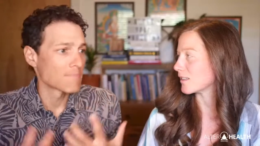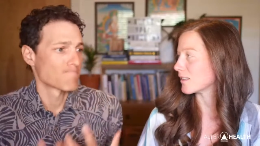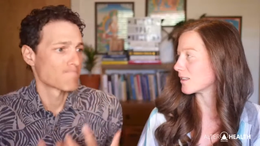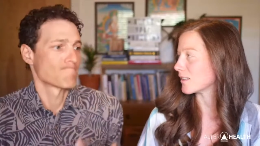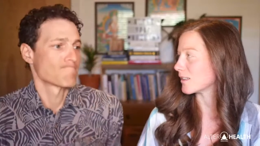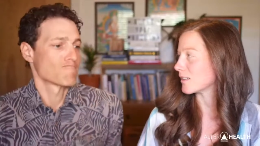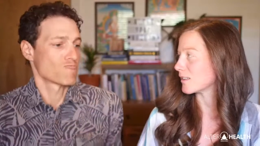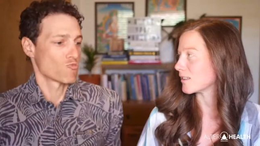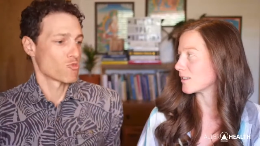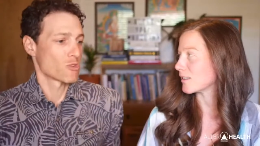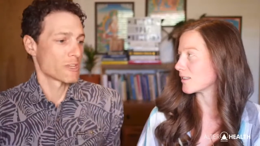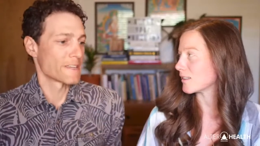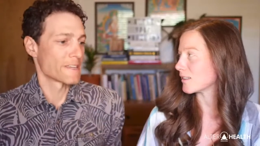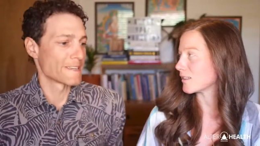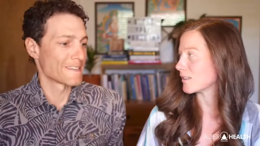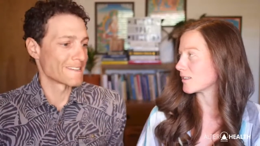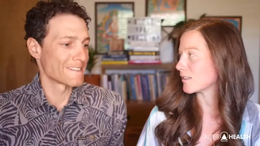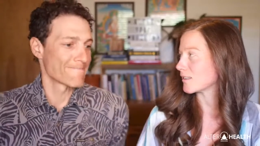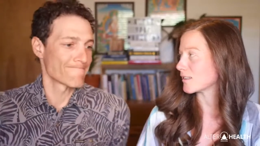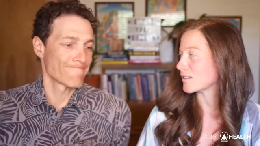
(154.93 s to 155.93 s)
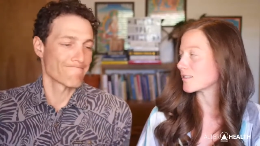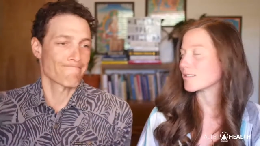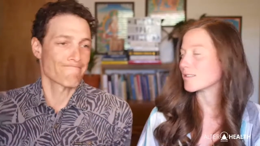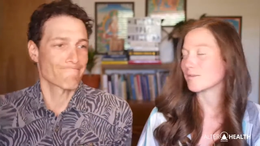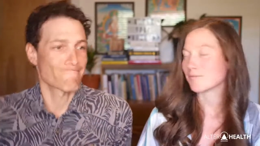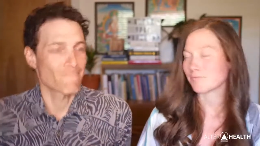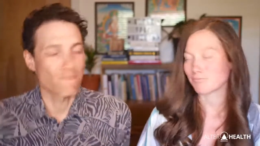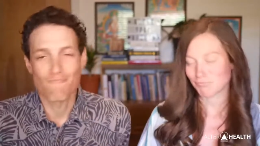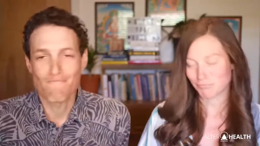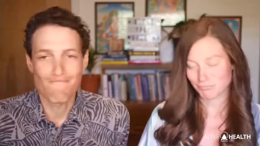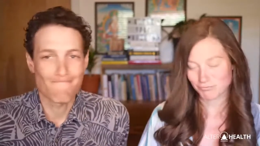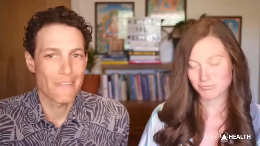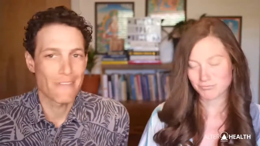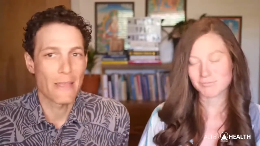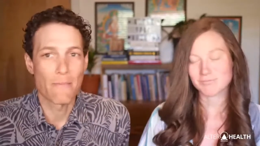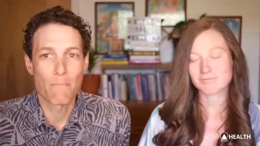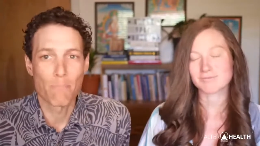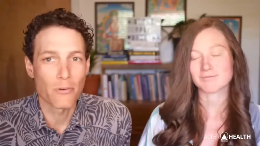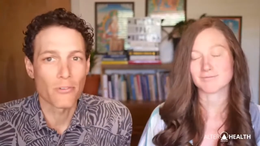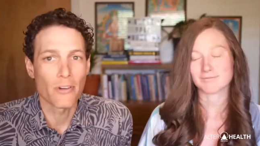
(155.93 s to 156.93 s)
Speaker 1: we
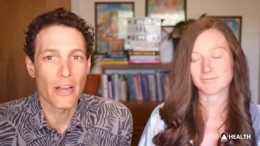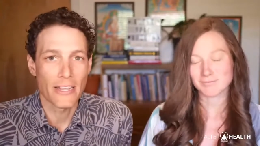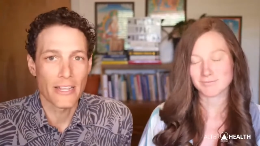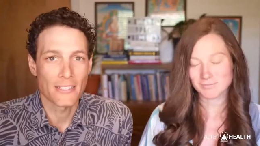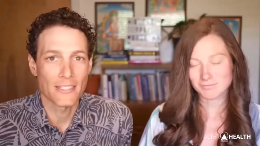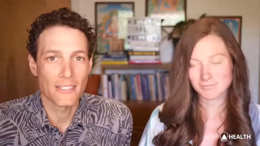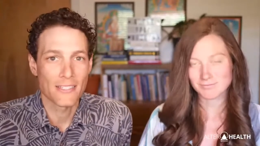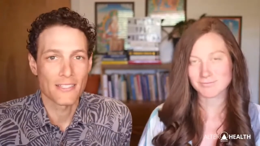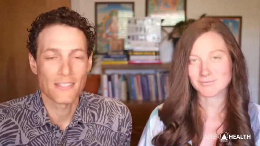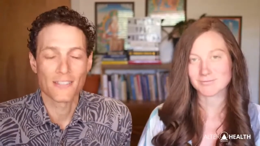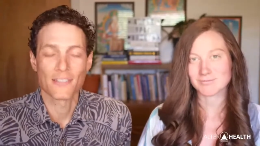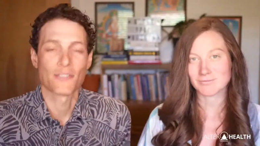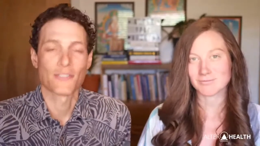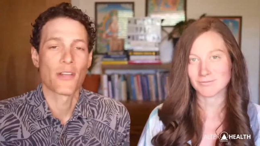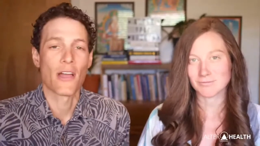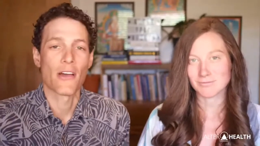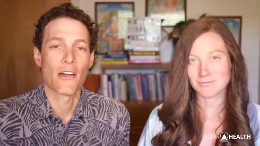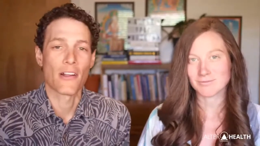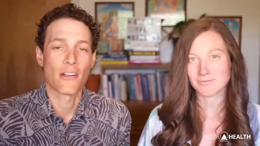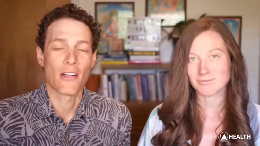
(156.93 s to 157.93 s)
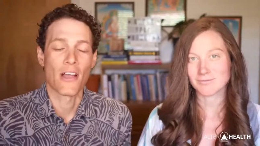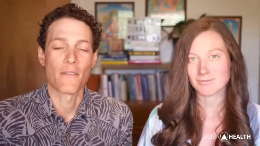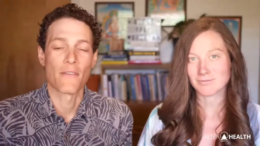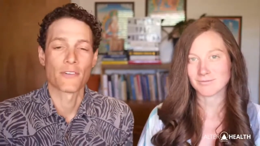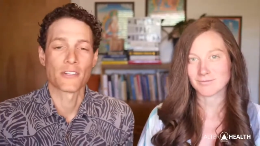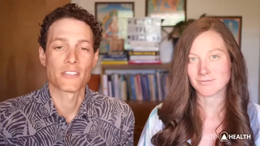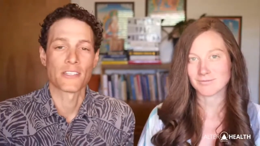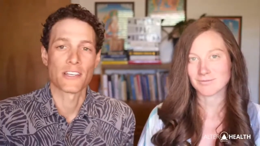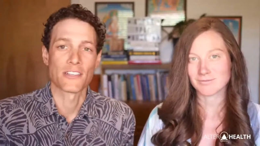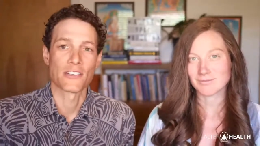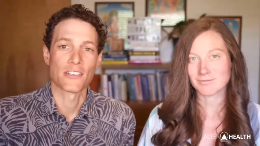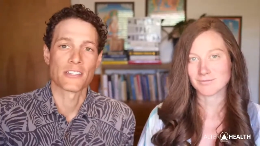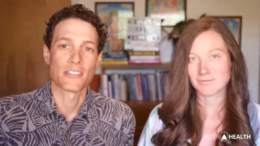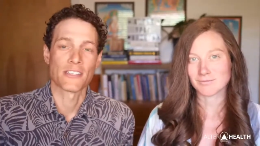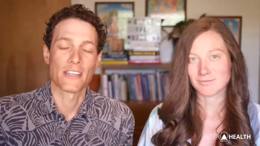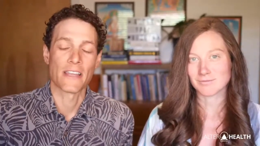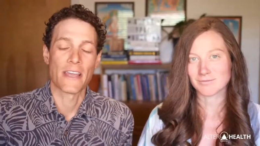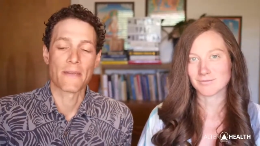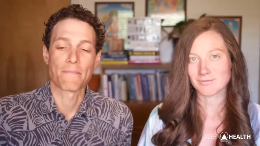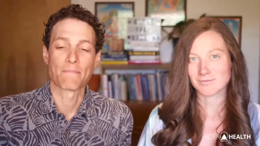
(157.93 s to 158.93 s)
embrace throughout our conversation
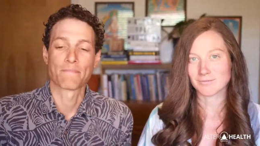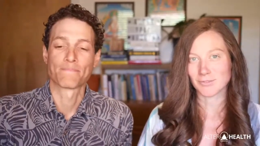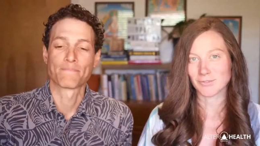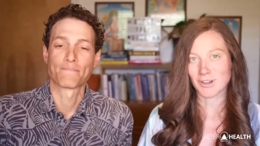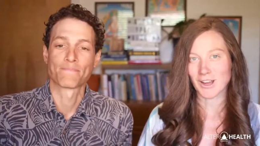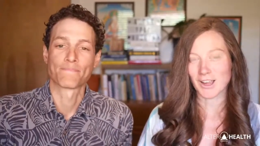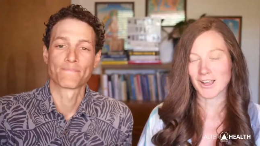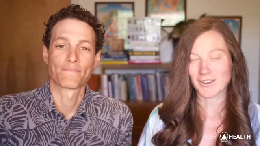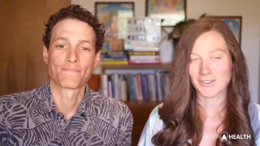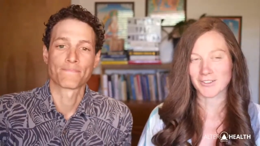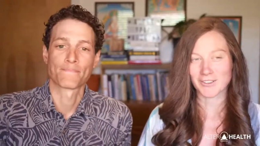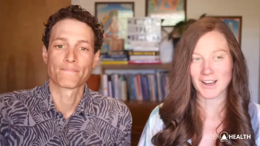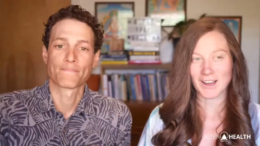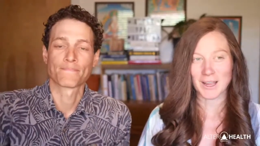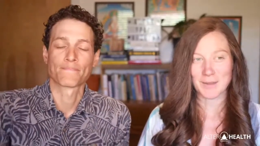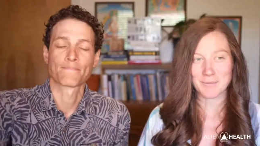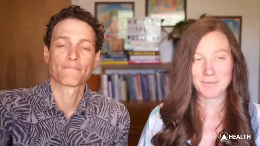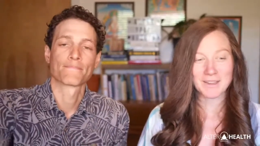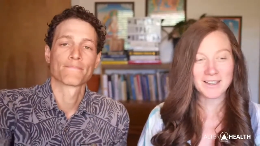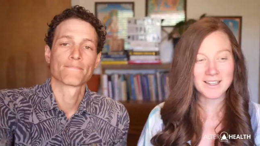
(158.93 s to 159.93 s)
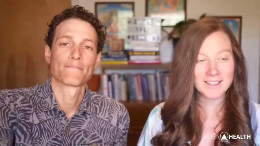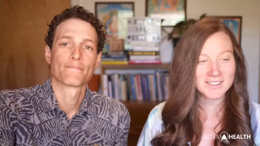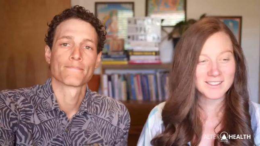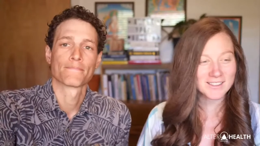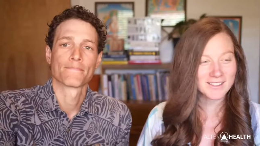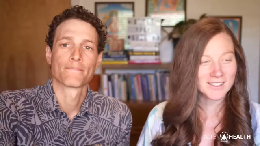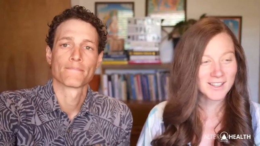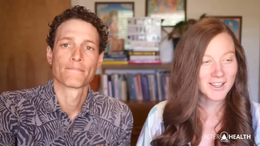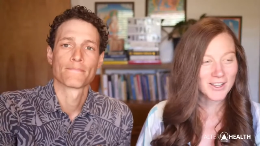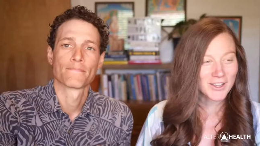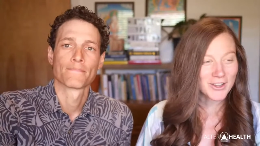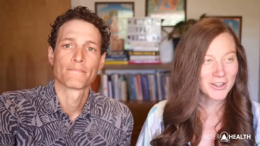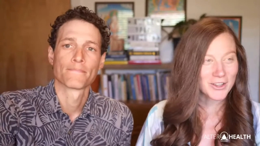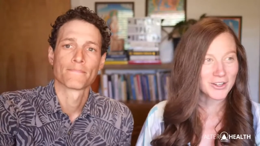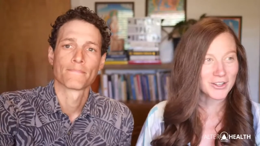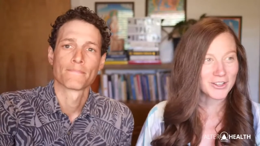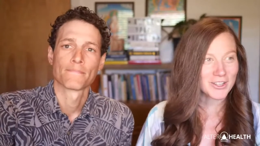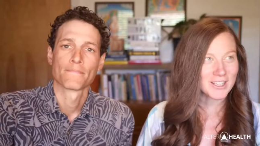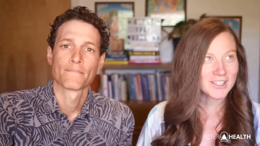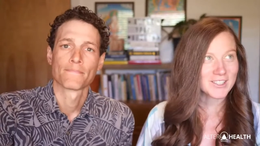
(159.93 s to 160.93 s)
today.
Speaker 2: Right, right. Because, you know,
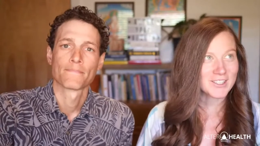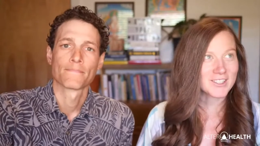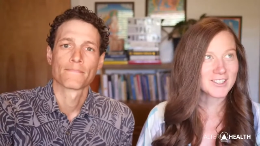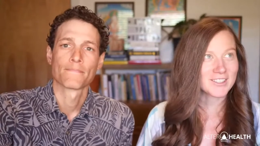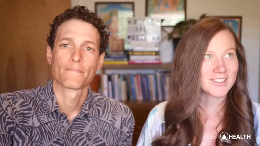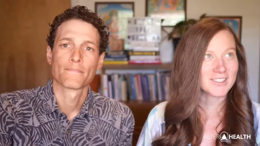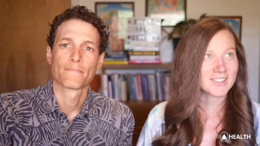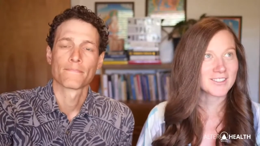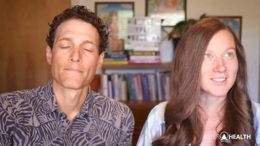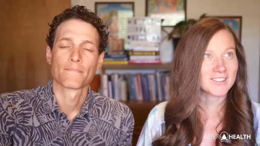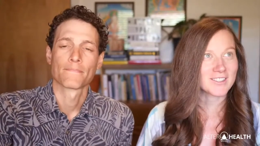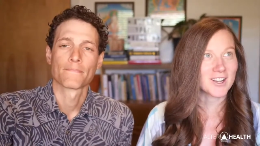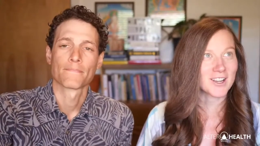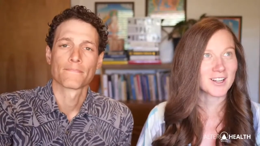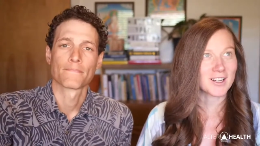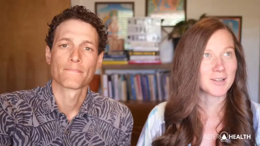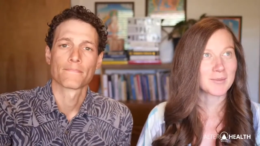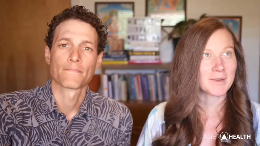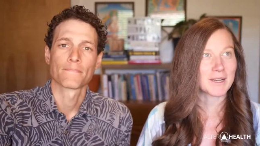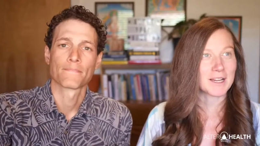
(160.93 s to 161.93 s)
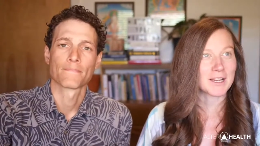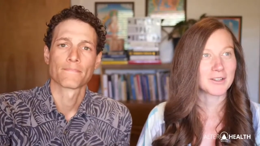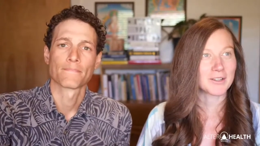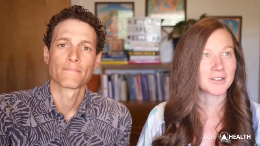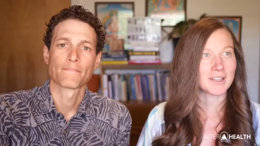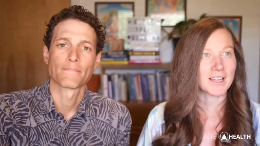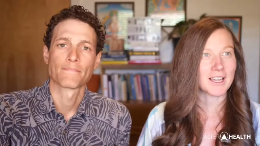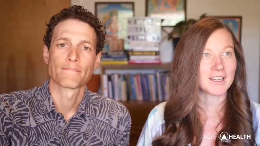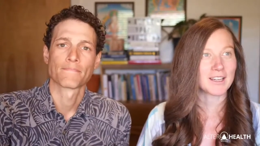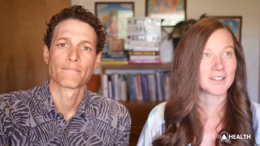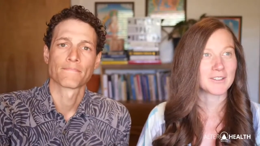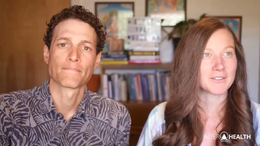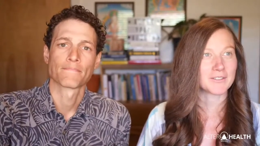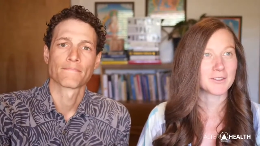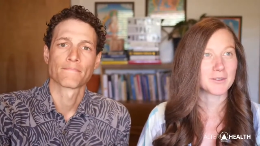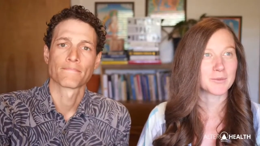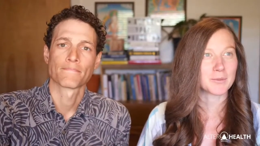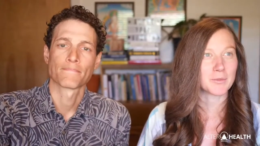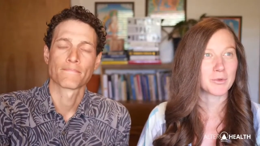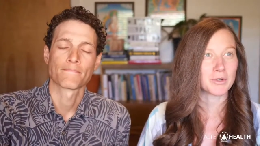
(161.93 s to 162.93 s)
let's just talk about kind of the
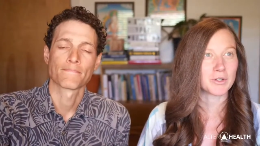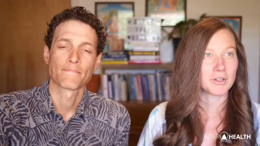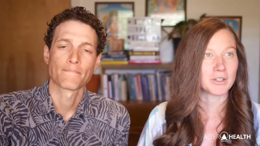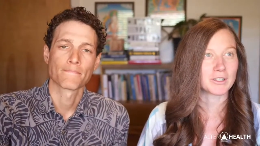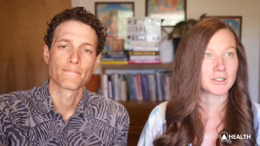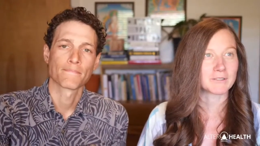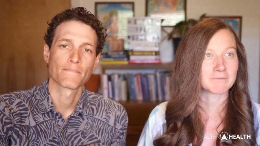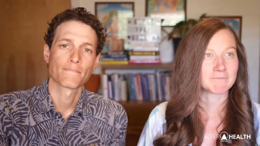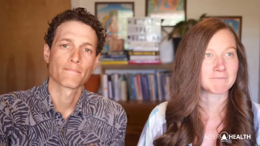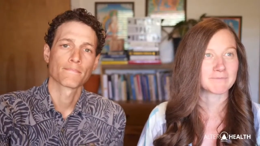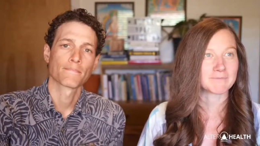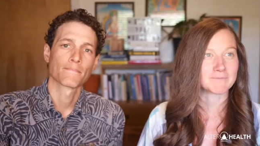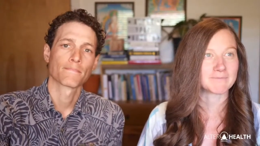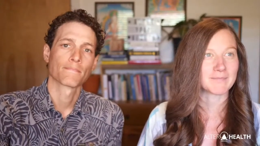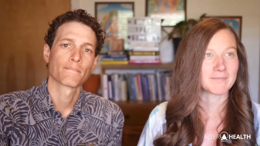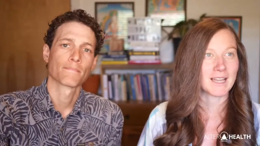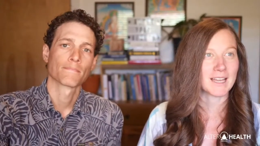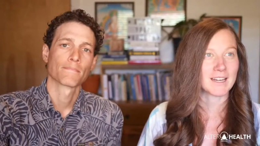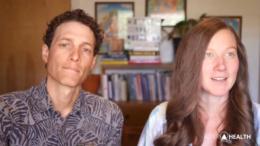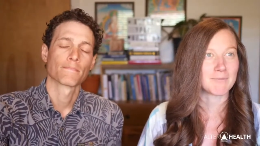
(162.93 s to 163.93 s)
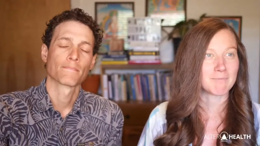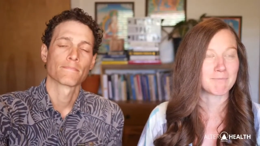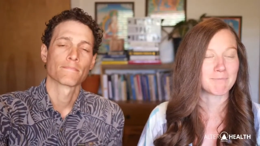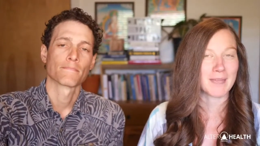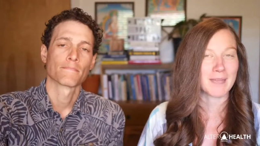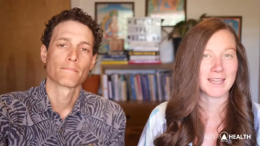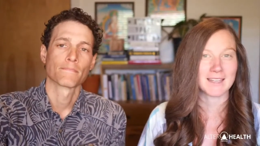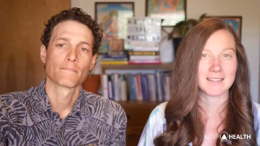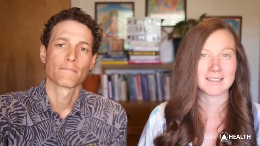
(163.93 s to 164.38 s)
more kind of band-aid